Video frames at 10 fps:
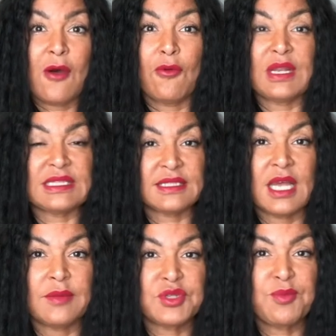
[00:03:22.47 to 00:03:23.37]
when it's
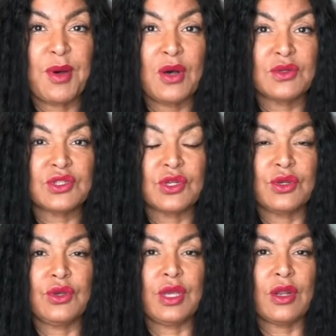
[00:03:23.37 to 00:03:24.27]
time to post,
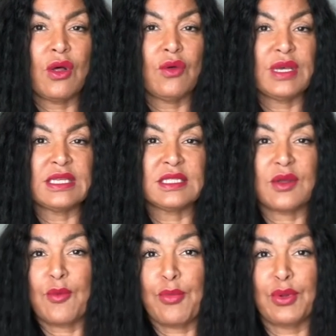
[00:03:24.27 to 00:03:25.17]
you can always
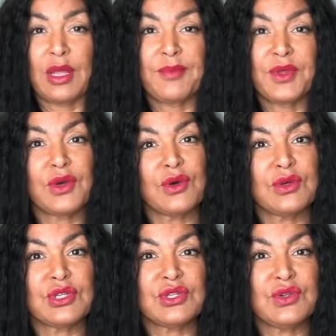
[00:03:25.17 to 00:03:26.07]
pull up the
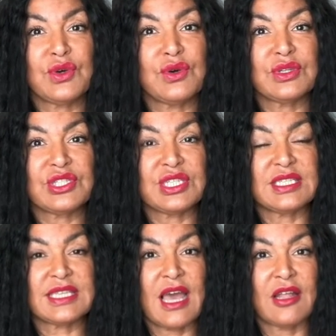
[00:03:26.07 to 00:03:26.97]
Google, Google
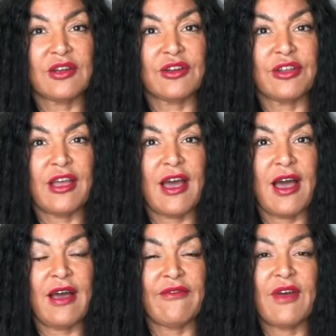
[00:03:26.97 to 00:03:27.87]
Sheets calendar you
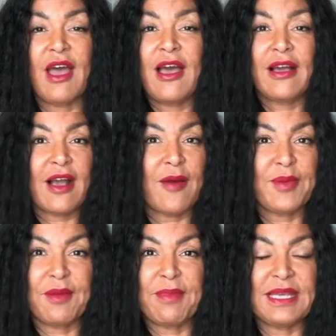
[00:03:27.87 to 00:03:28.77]
have,
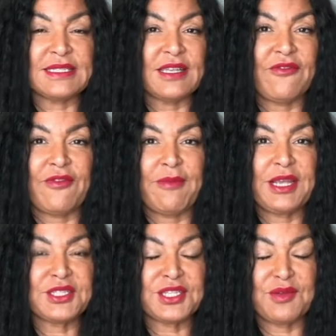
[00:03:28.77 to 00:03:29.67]
copy and paste the
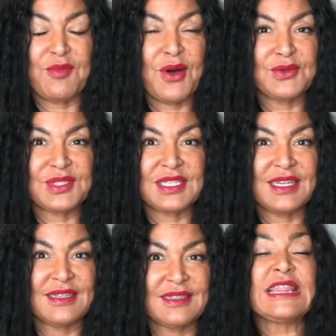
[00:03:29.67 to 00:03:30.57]
information and post
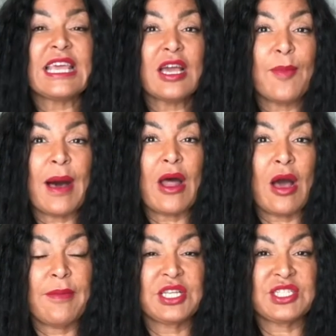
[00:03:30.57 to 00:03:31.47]
it. Think about how
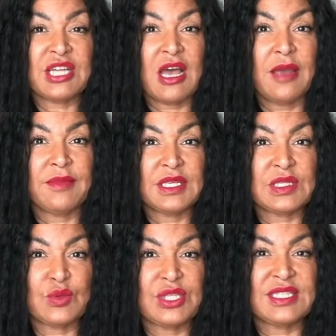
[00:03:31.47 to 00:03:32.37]
much time this
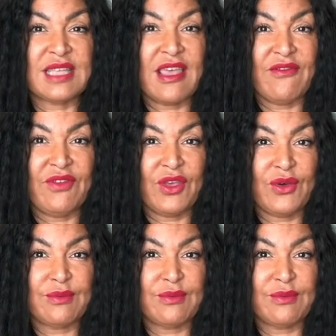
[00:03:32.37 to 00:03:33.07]
would save you.